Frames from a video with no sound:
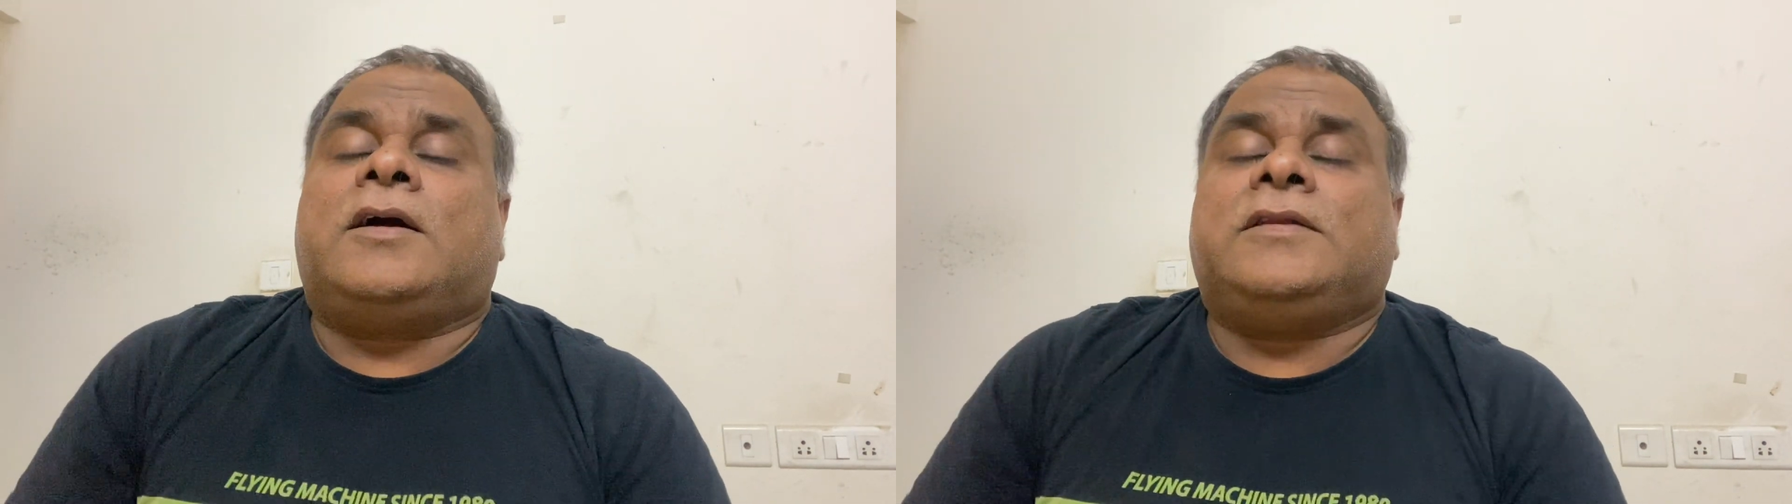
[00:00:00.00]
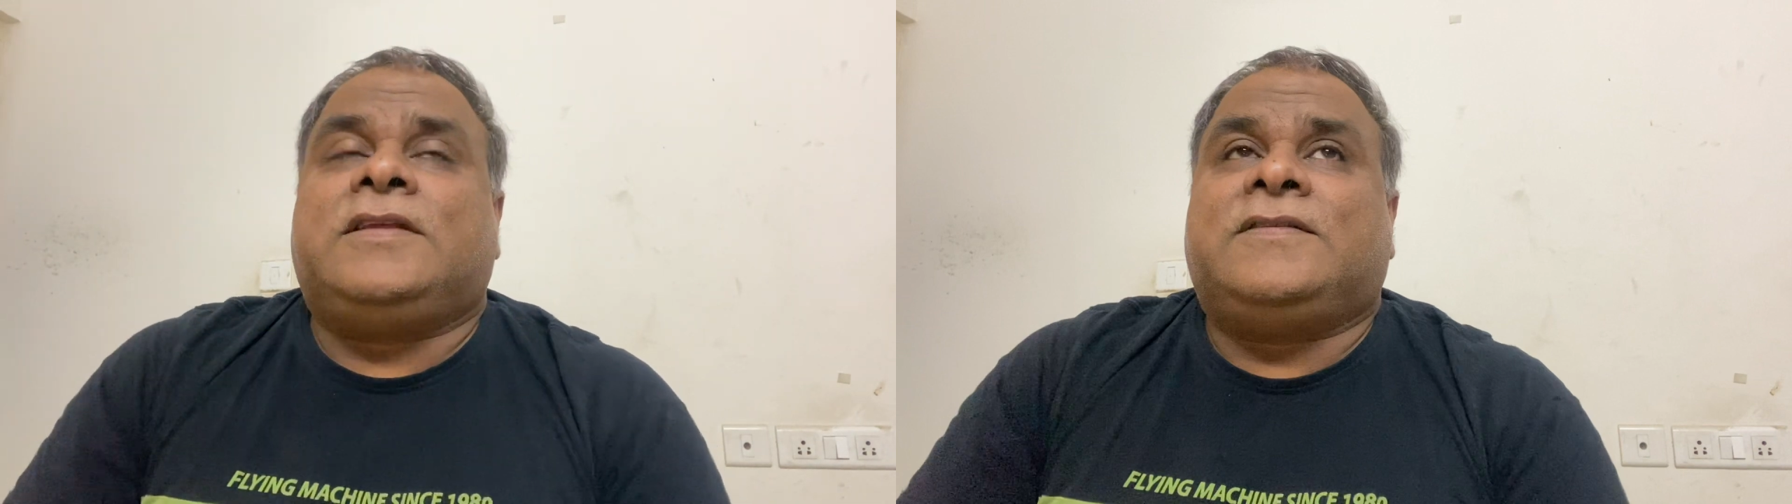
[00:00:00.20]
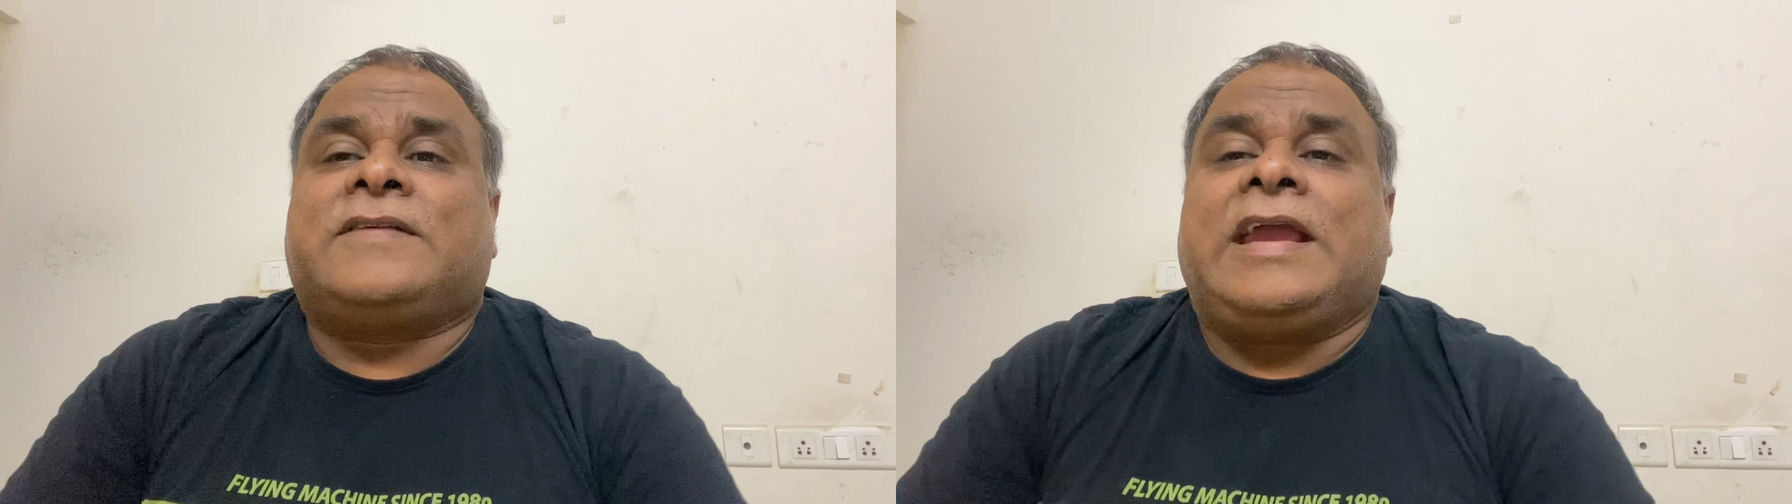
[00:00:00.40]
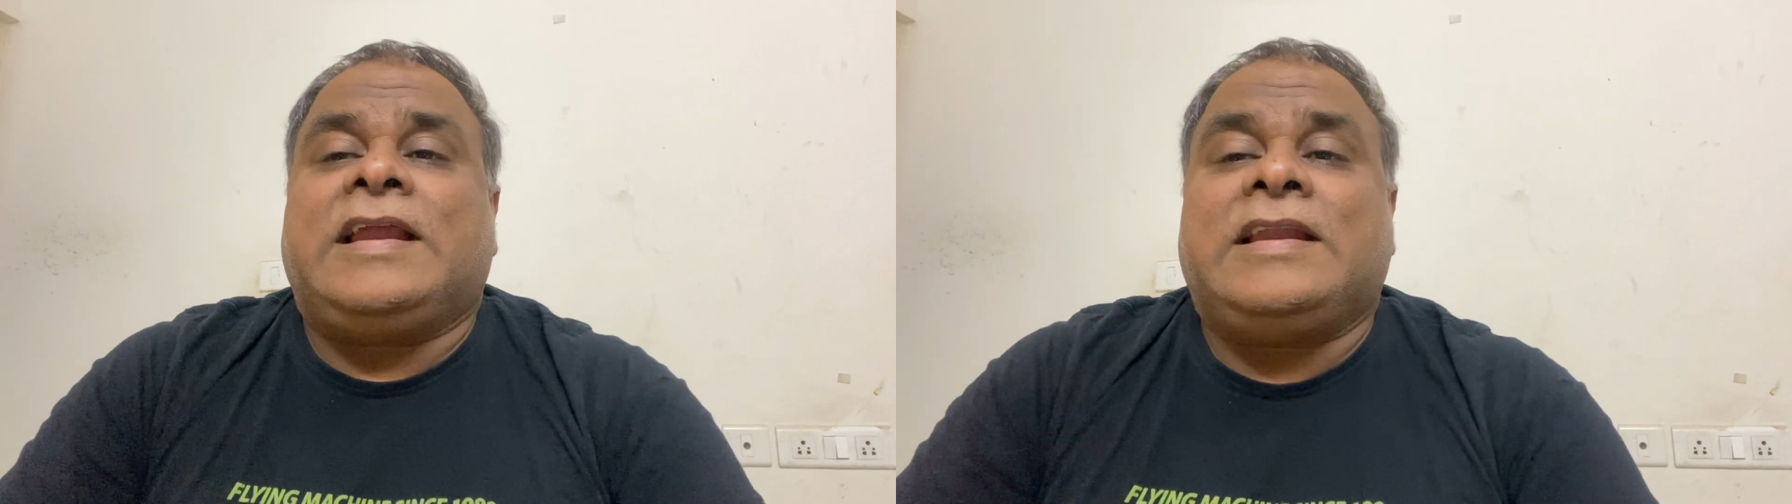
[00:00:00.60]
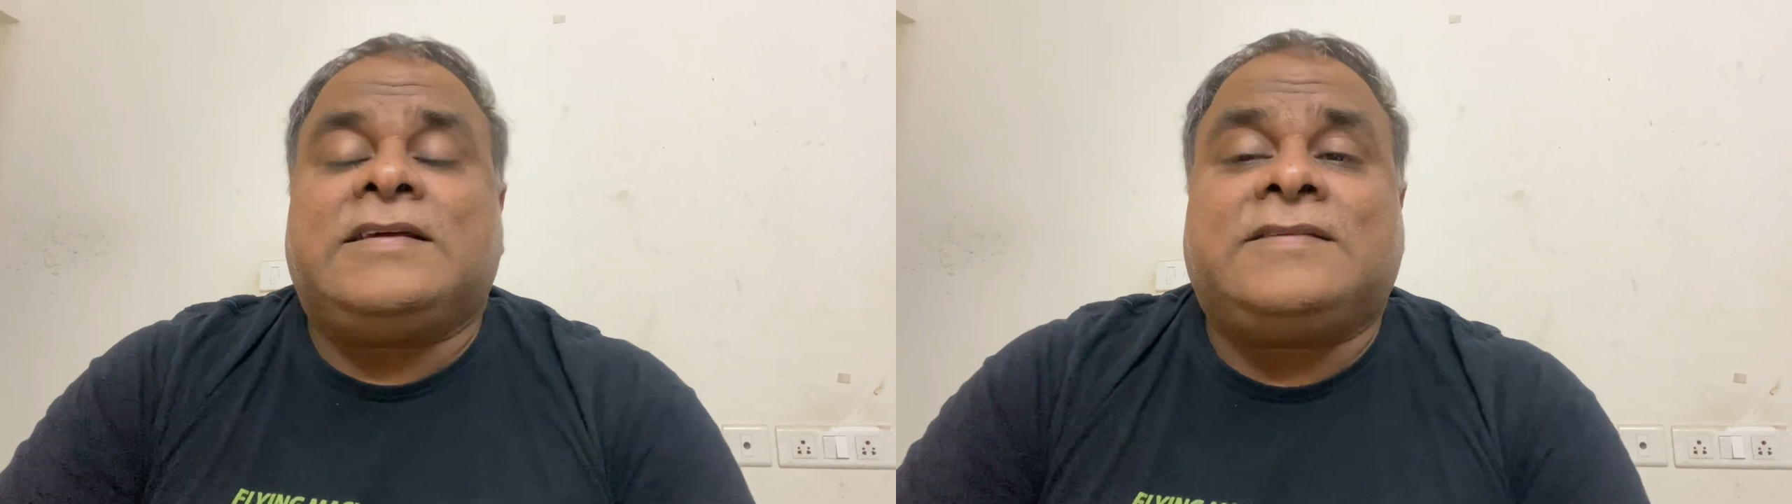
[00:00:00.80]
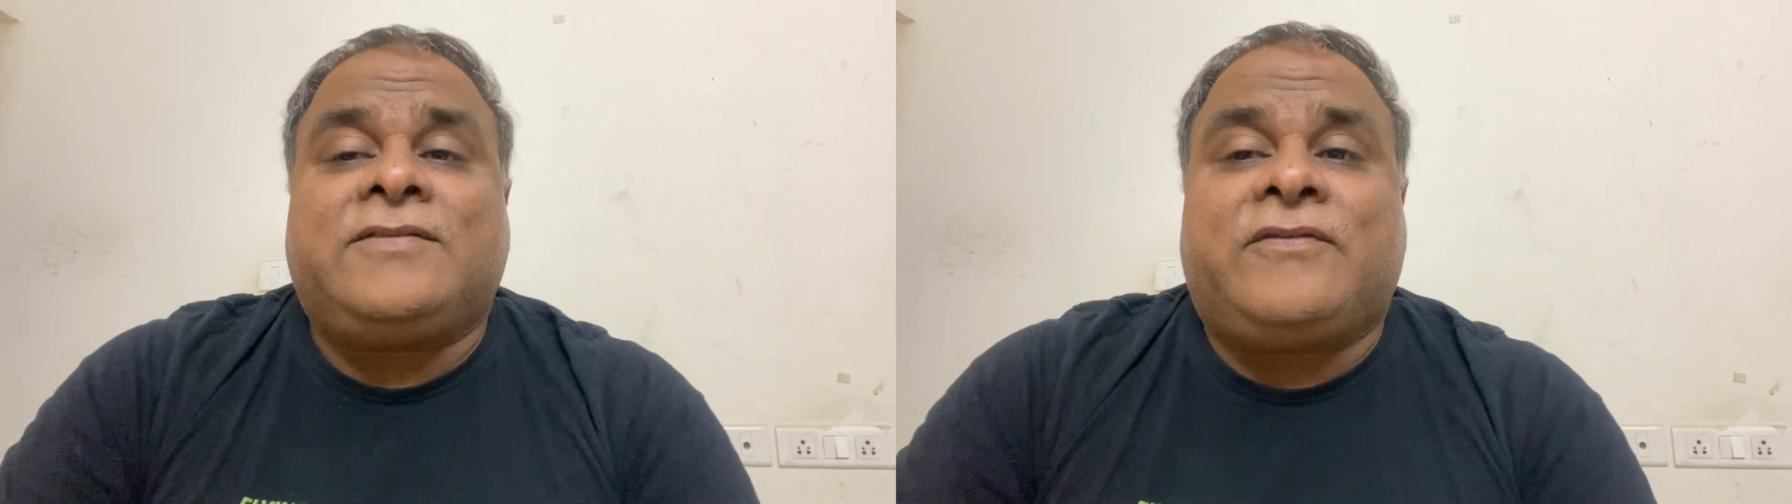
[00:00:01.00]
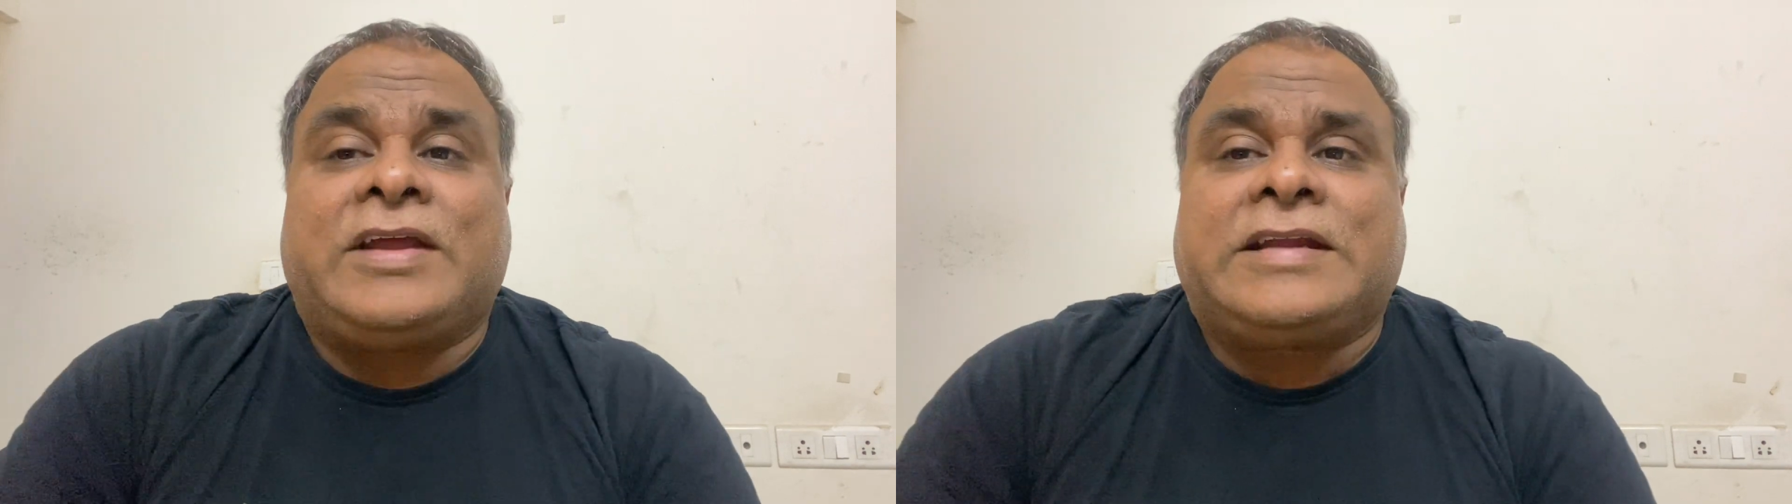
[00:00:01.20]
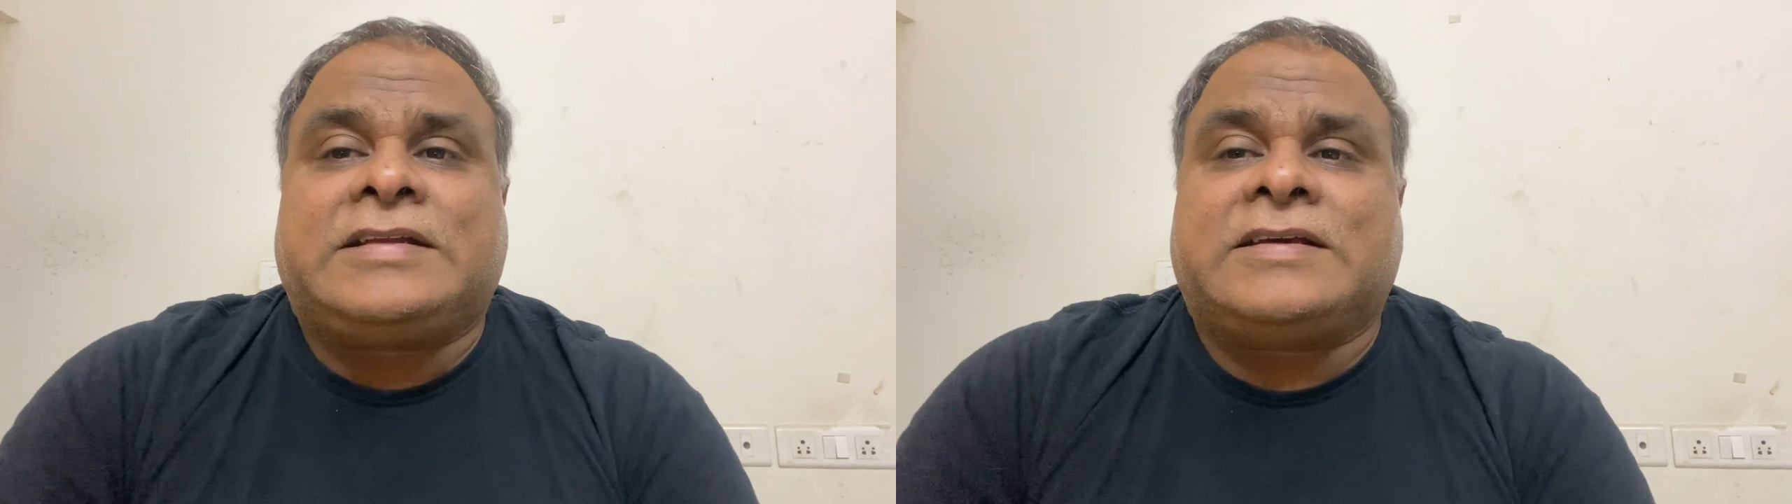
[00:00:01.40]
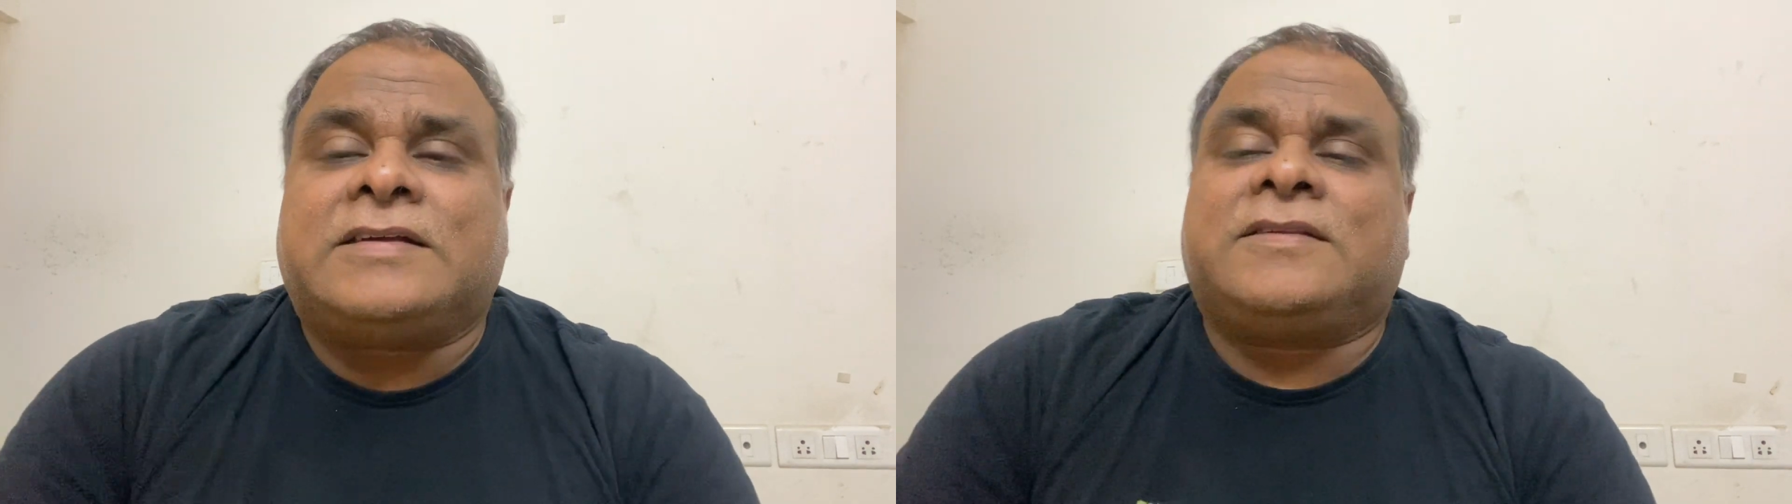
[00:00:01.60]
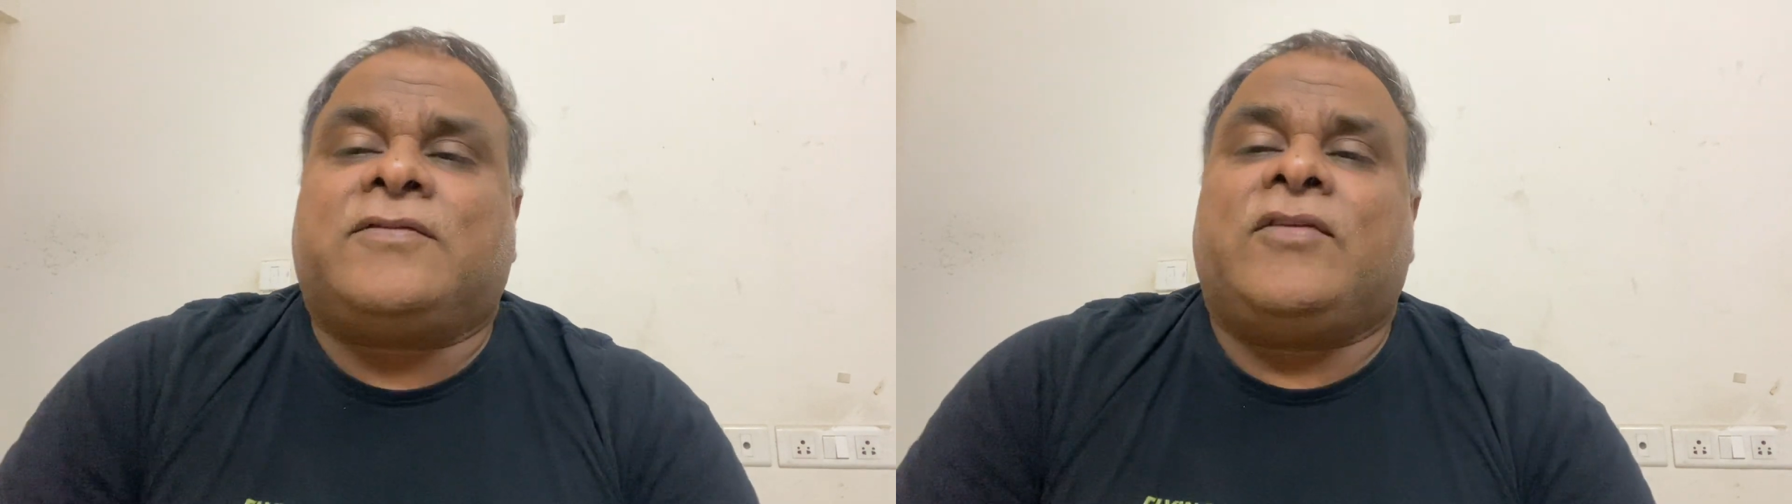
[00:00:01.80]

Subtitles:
These scalars and vectors,